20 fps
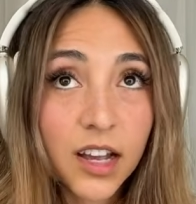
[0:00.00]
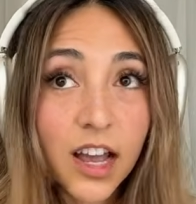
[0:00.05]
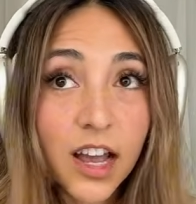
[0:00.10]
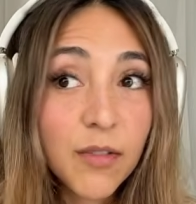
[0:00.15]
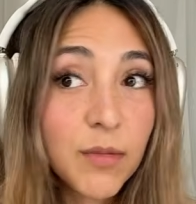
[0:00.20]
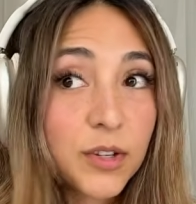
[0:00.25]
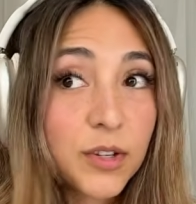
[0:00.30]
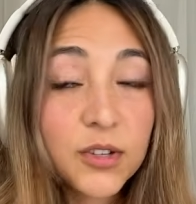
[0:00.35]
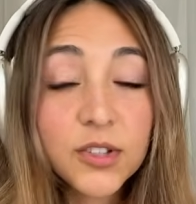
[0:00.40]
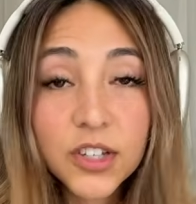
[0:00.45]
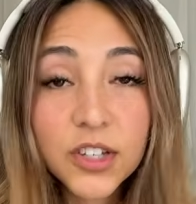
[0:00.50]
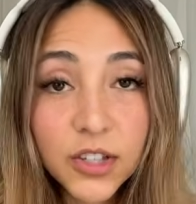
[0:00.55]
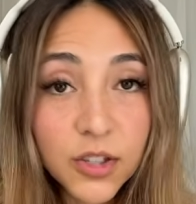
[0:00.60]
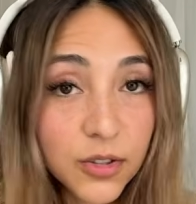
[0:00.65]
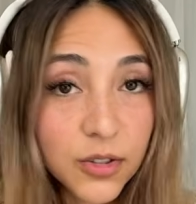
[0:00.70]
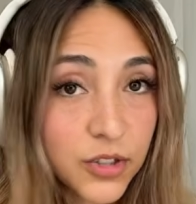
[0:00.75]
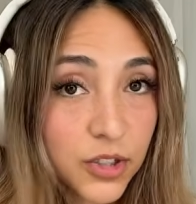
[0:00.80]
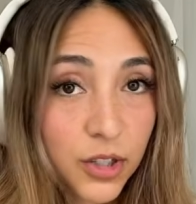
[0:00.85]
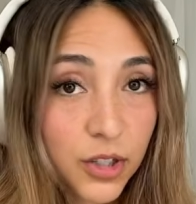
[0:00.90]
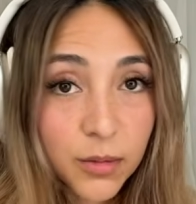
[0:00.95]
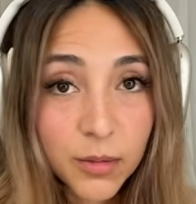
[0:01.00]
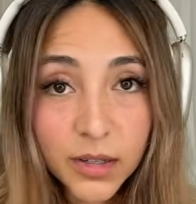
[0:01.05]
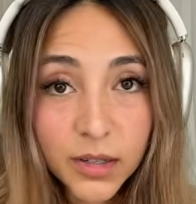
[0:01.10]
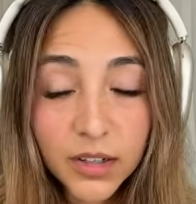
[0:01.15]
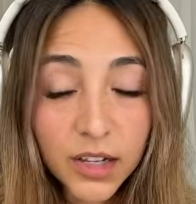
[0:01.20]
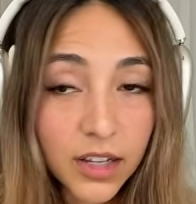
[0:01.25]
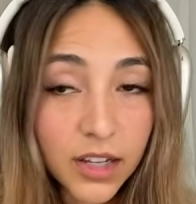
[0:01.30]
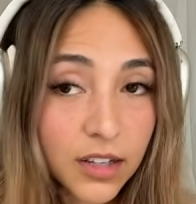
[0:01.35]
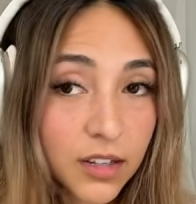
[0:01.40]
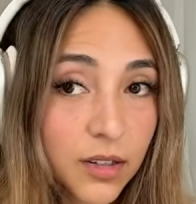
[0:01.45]
I've been using YouTube
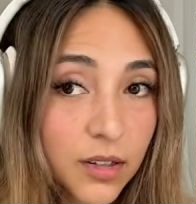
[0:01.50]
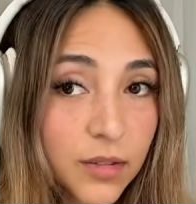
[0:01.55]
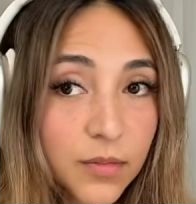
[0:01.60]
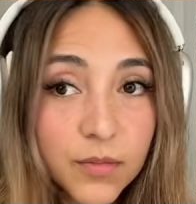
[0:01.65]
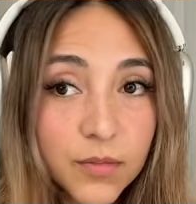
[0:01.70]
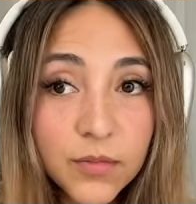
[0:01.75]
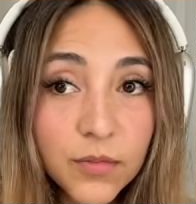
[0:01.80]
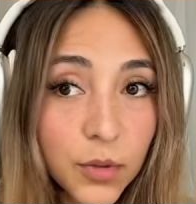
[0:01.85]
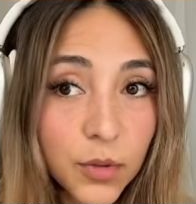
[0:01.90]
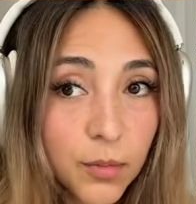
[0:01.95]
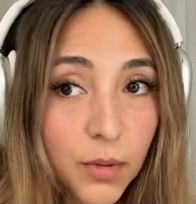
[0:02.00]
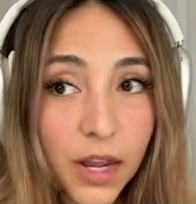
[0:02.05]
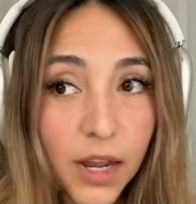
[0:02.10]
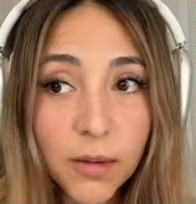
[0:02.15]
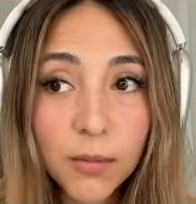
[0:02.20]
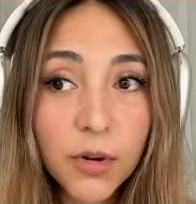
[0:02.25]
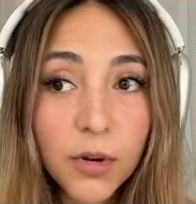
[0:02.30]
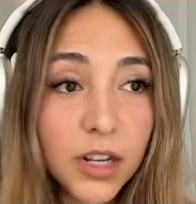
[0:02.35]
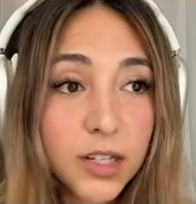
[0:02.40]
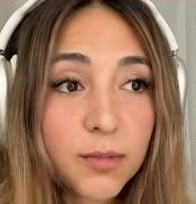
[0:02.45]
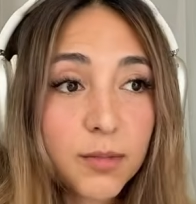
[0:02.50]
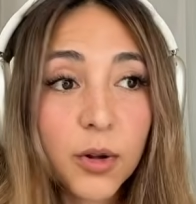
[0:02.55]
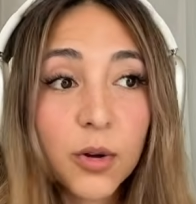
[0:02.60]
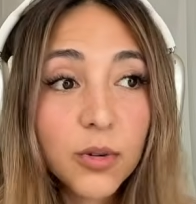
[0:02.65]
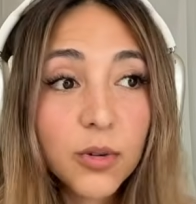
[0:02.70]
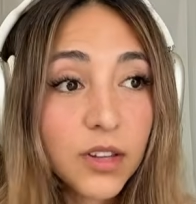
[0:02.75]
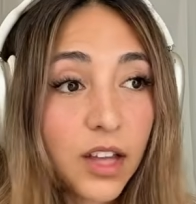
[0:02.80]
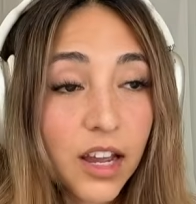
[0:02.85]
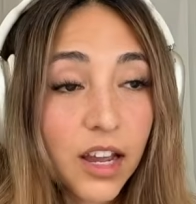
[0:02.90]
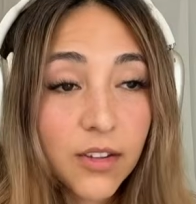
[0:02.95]
and like for buying products my
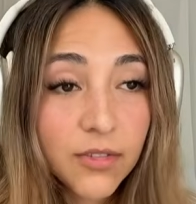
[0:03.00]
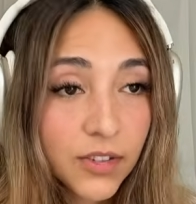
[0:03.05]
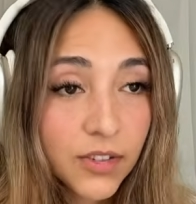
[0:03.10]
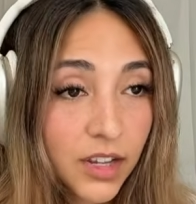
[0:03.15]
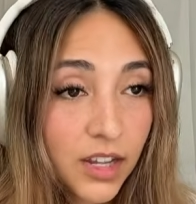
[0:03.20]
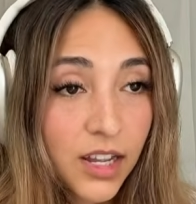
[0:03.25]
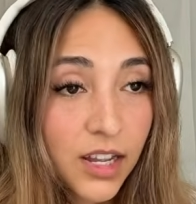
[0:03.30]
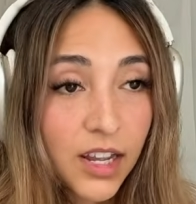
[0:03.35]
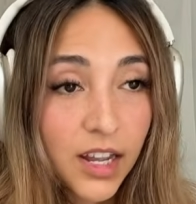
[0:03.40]
whole life.